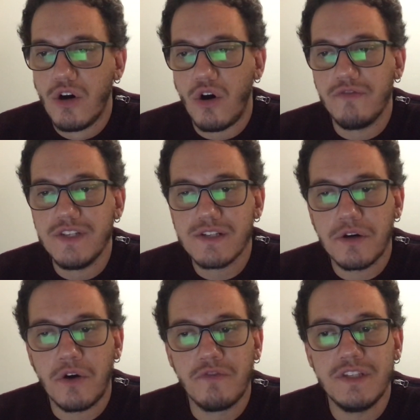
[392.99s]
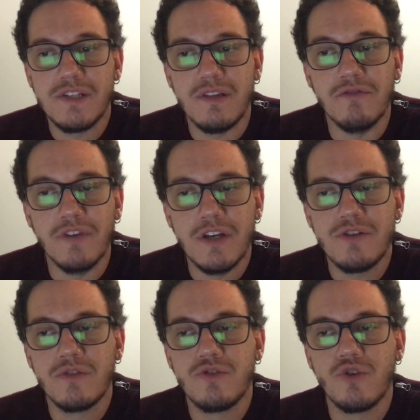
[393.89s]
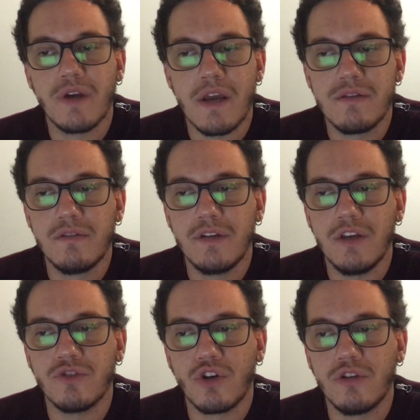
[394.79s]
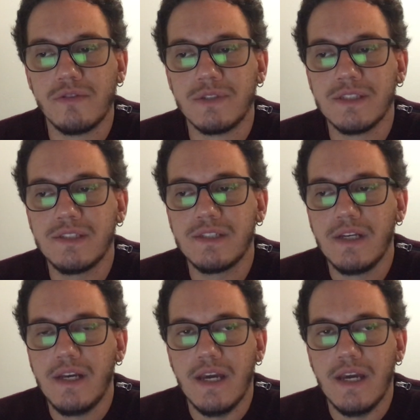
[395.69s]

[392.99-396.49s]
of this Calvinist invasion to Catholic intolerance